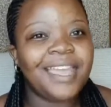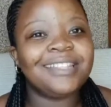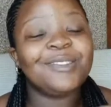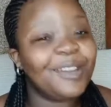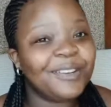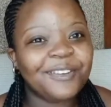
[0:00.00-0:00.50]

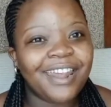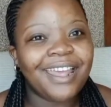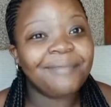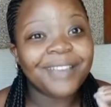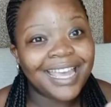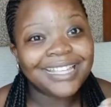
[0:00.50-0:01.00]
It's not a
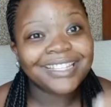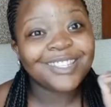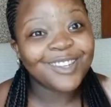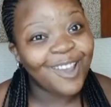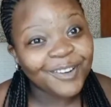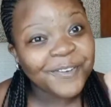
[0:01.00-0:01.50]
crime, guys.
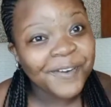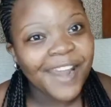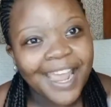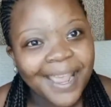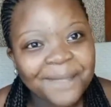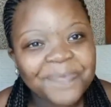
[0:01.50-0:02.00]
It's not a
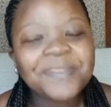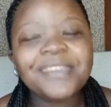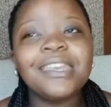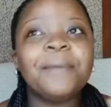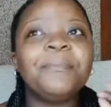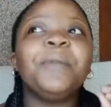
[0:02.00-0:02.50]
crime.
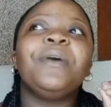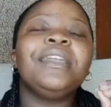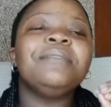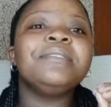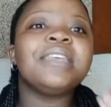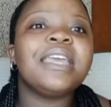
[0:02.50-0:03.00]
But what
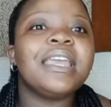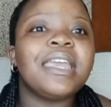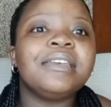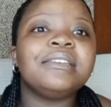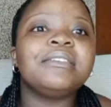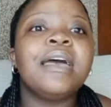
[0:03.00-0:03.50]
I'm saying
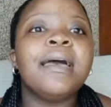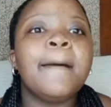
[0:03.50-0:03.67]
is